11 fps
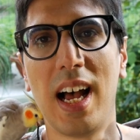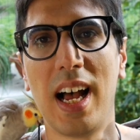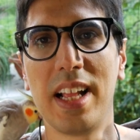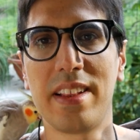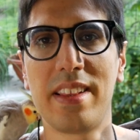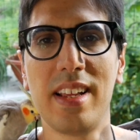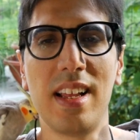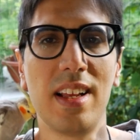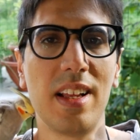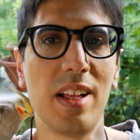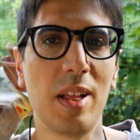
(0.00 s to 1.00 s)
until
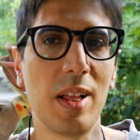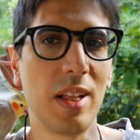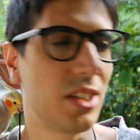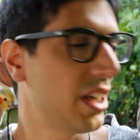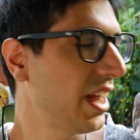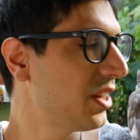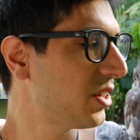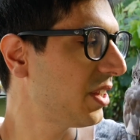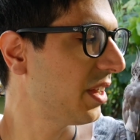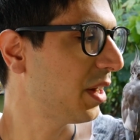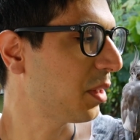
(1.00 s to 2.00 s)

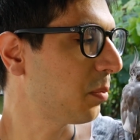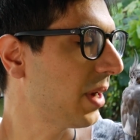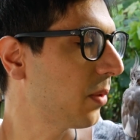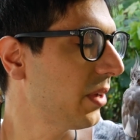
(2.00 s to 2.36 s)
Genji heard my